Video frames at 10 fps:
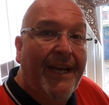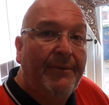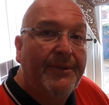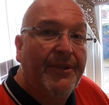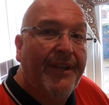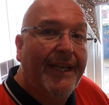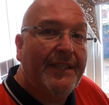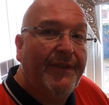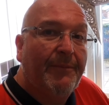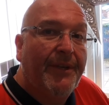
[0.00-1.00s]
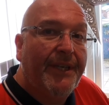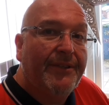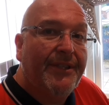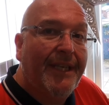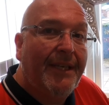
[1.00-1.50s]
now. So the next film that you'll
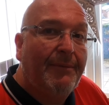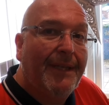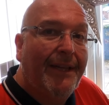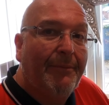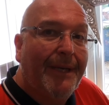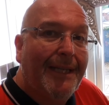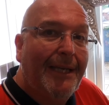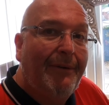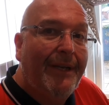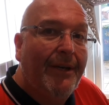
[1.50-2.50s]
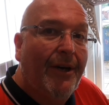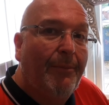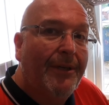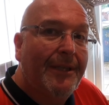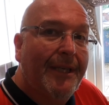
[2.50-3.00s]
see will either be clearing or
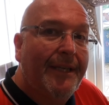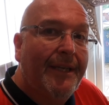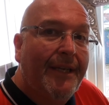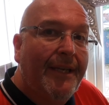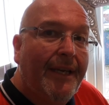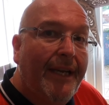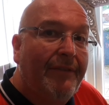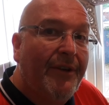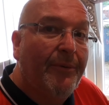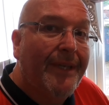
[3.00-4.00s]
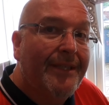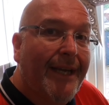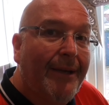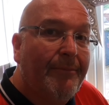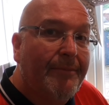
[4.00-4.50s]
bottling in a few weeks'
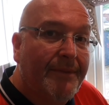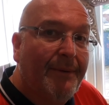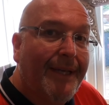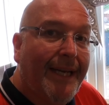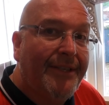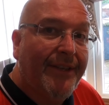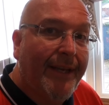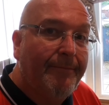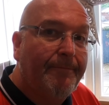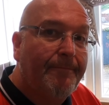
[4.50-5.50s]
time. So I'll catch you then.